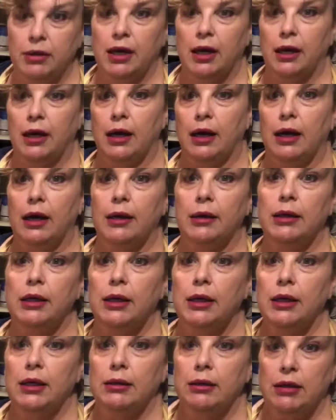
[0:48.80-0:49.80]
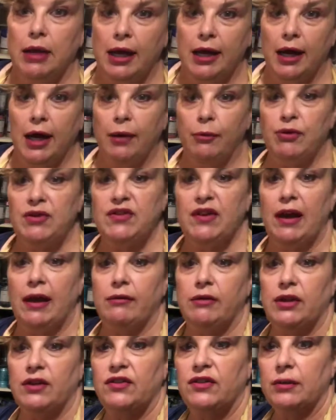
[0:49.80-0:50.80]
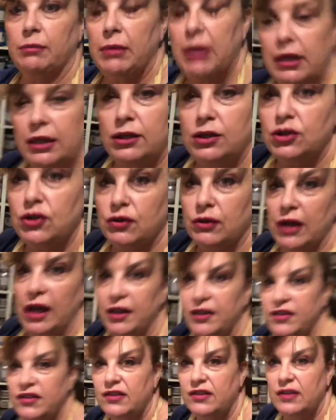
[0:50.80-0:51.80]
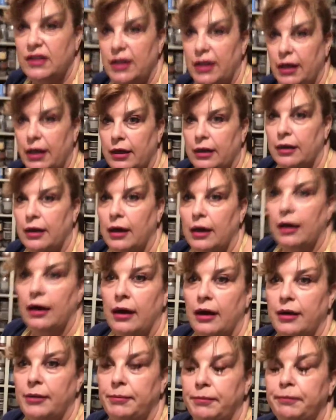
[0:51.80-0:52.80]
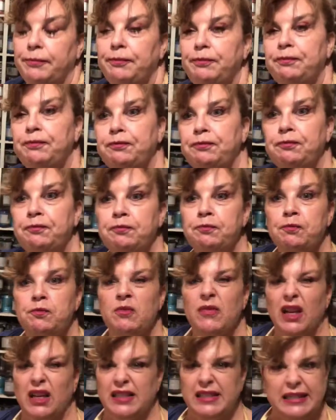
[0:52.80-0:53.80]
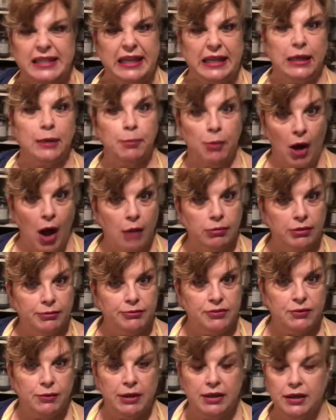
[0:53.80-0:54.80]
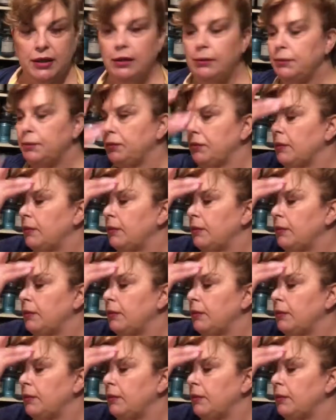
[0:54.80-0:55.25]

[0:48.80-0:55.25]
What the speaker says: And I was having some interesting sticky problems with it.